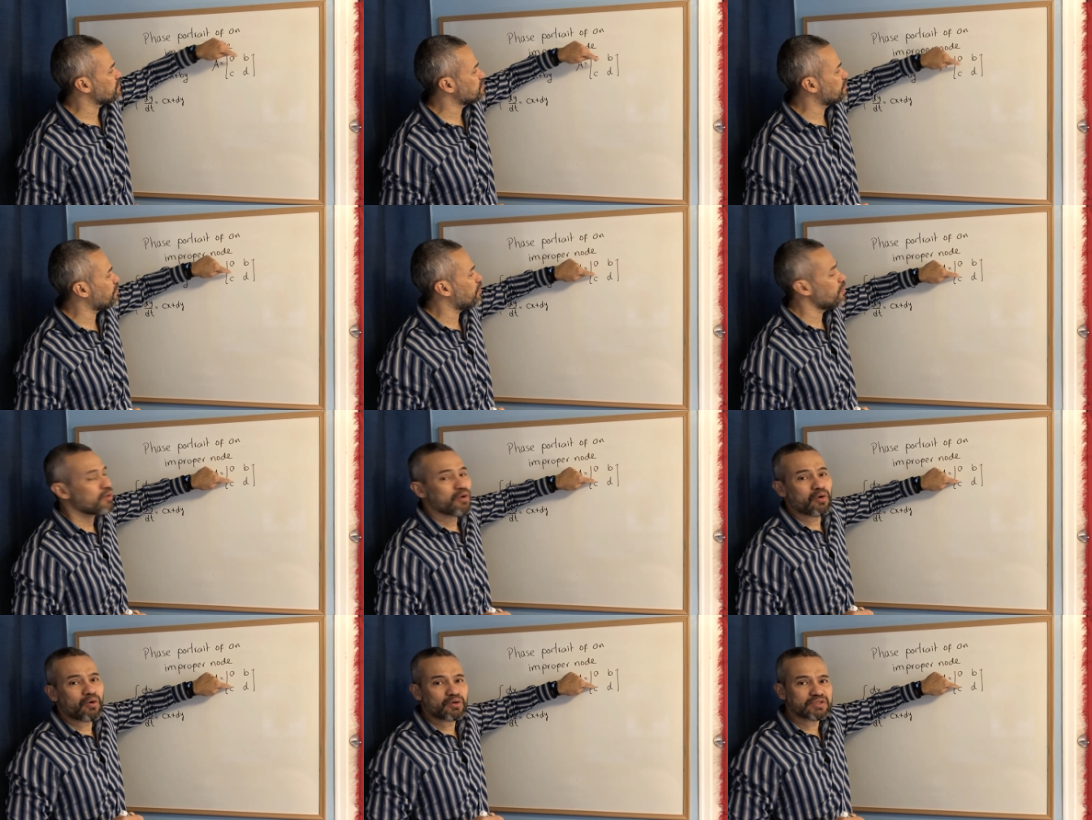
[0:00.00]
from zero
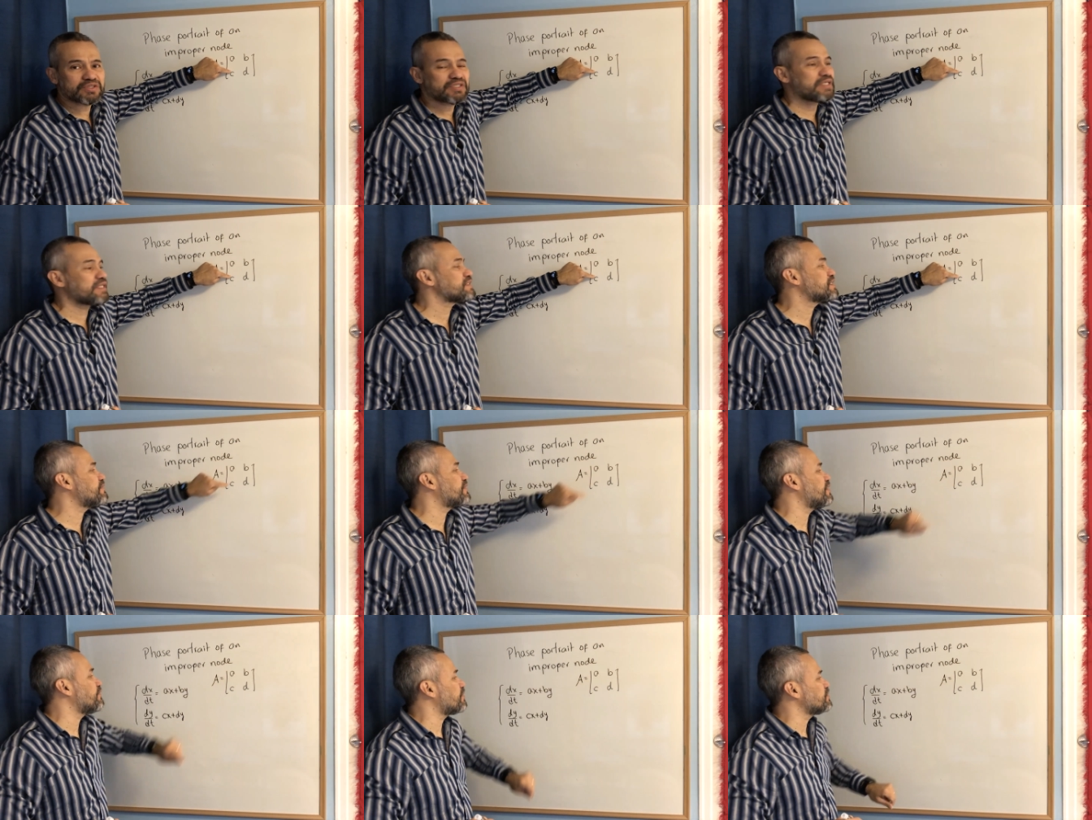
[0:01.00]
or C is
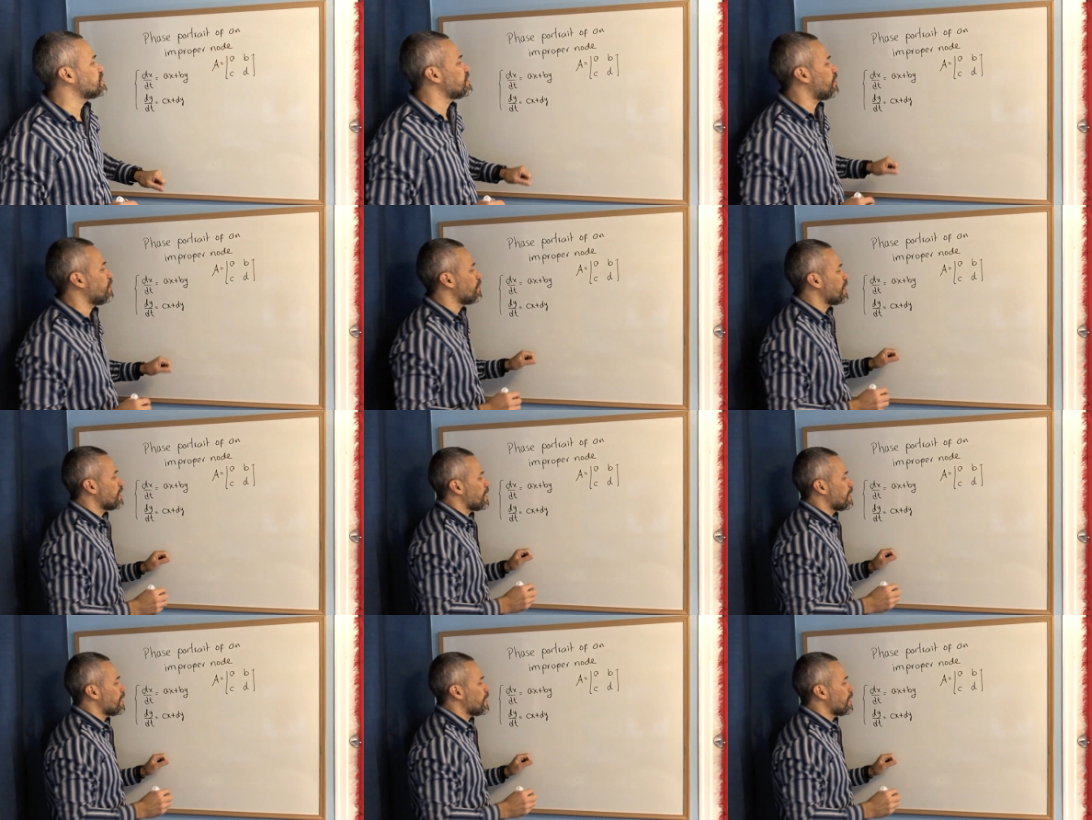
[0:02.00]
different from zero.